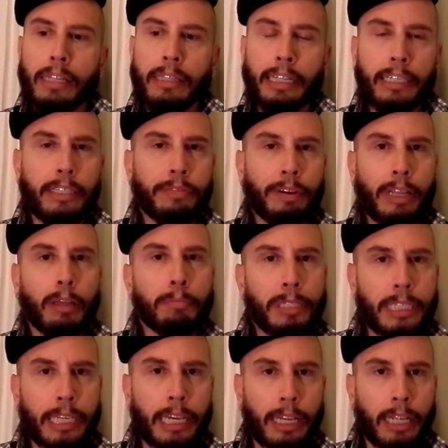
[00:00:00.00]
They develop
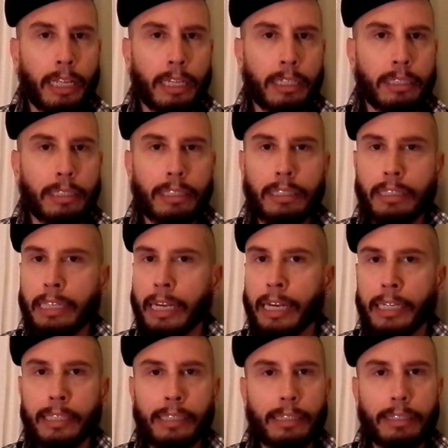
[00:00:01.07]
skills
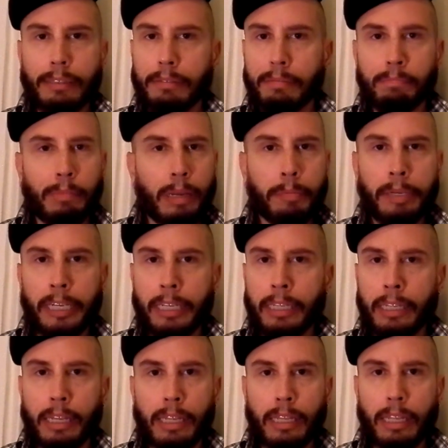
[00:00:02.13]
that
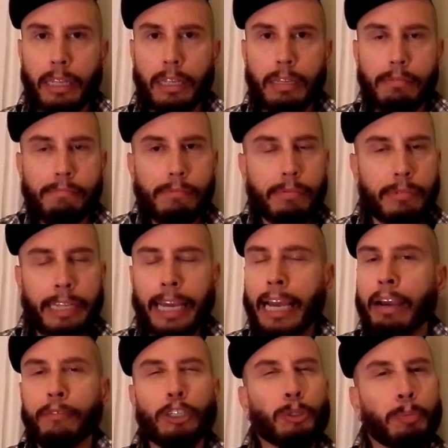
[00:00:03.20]
maybe the
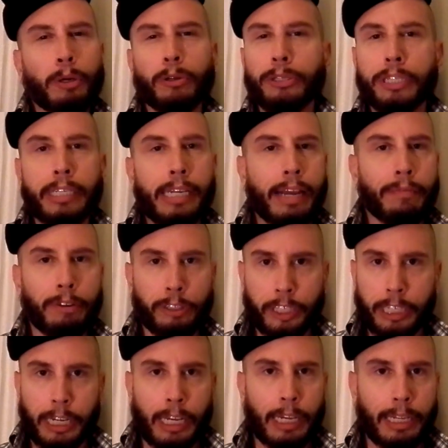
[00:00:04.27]
average person never
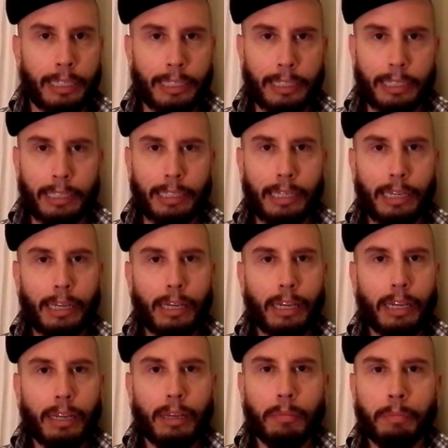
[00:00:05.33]
does,
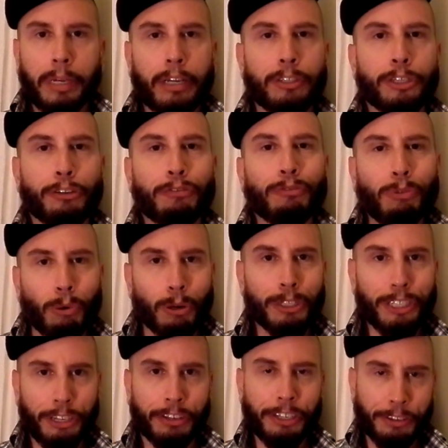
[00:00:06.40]
because you're
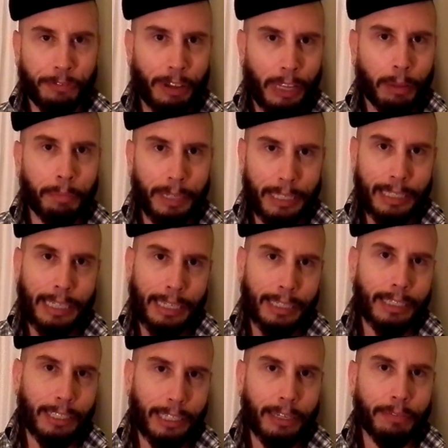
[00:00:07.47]
forced to develop these
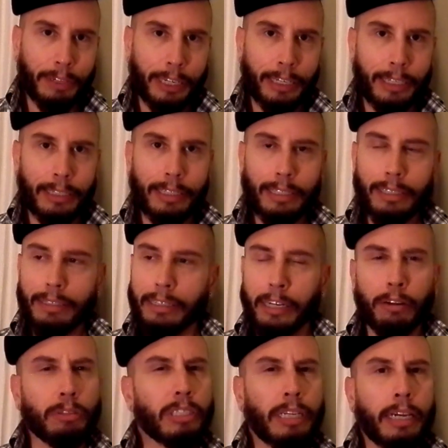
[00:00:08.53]
sensitivities.
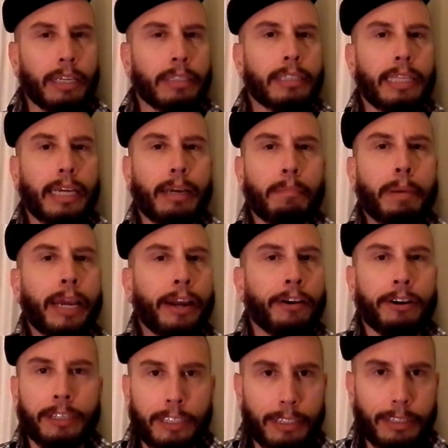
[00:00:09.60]
It's like a
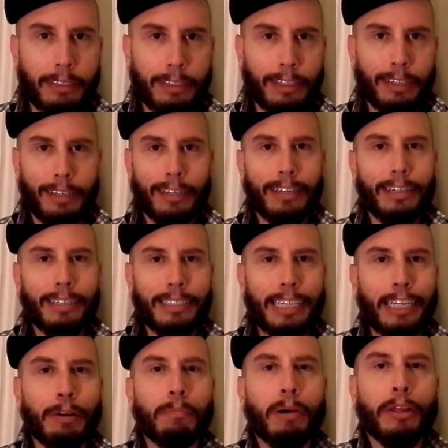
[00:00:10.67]
parent. It's
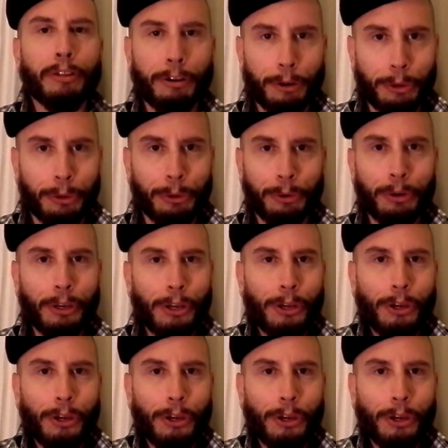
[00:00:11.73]
like a mother who